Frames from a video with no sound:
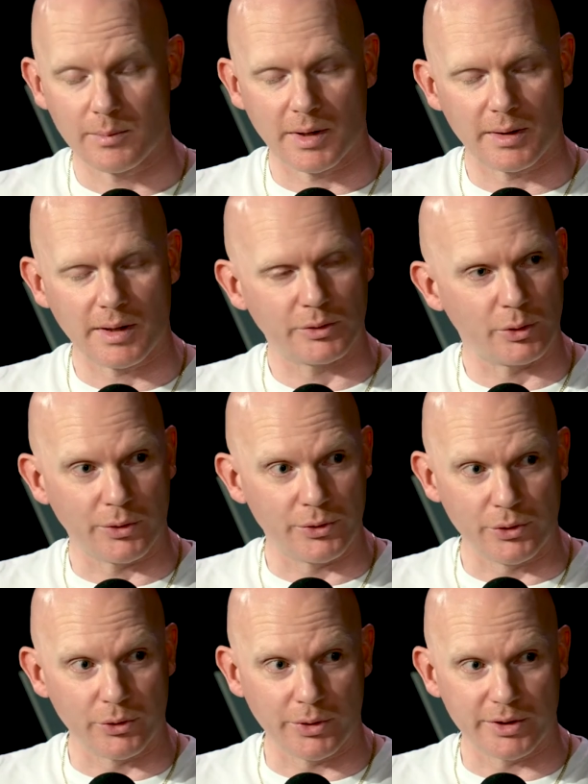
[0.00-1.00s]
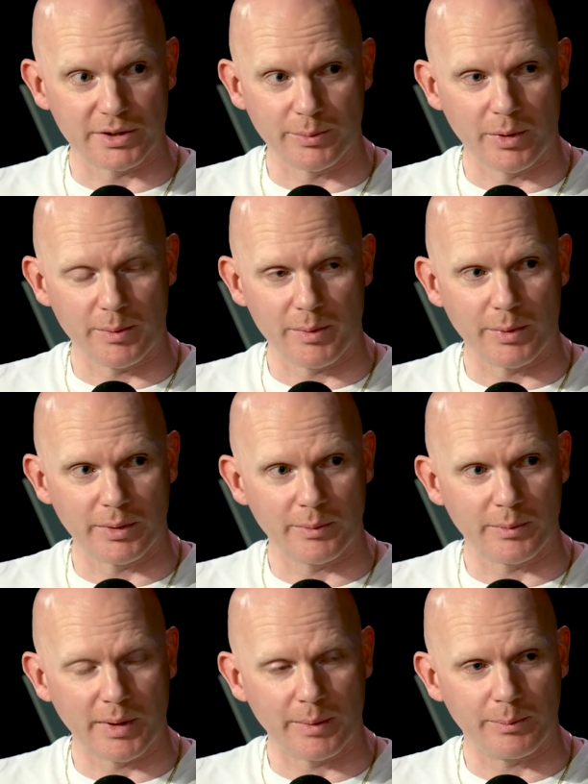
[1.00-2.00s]
I don't know if you know this about me, but
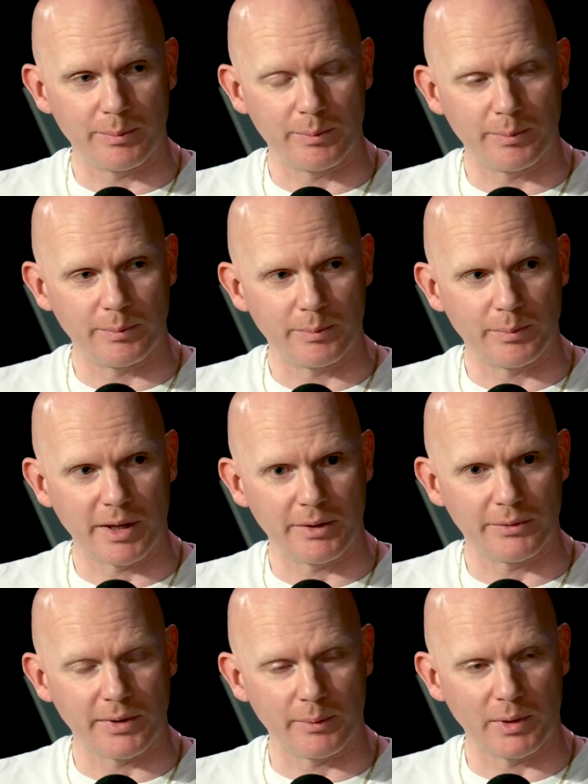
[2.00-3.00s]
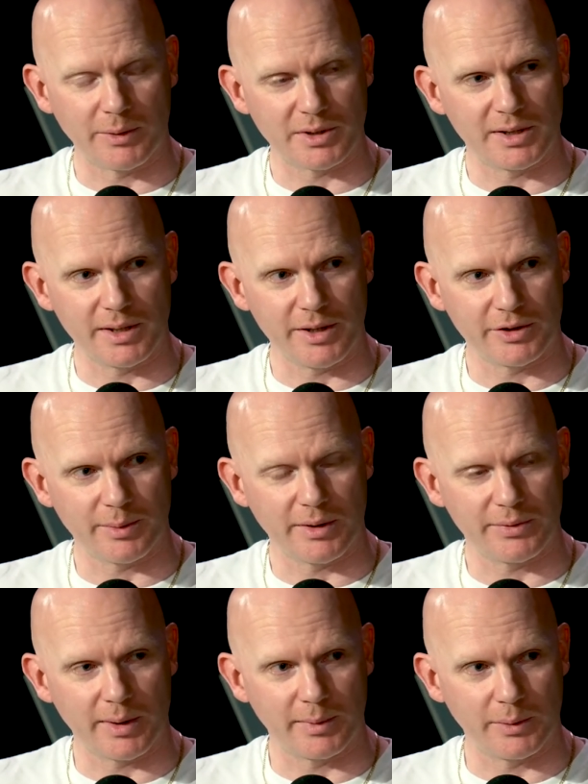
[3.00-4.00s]
my My fam when I was a teenager, my
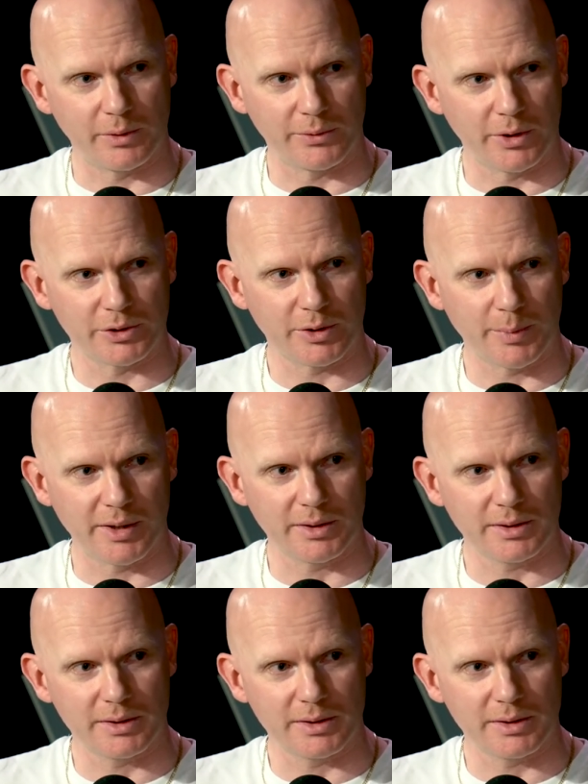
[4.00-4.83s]
family were foster parents,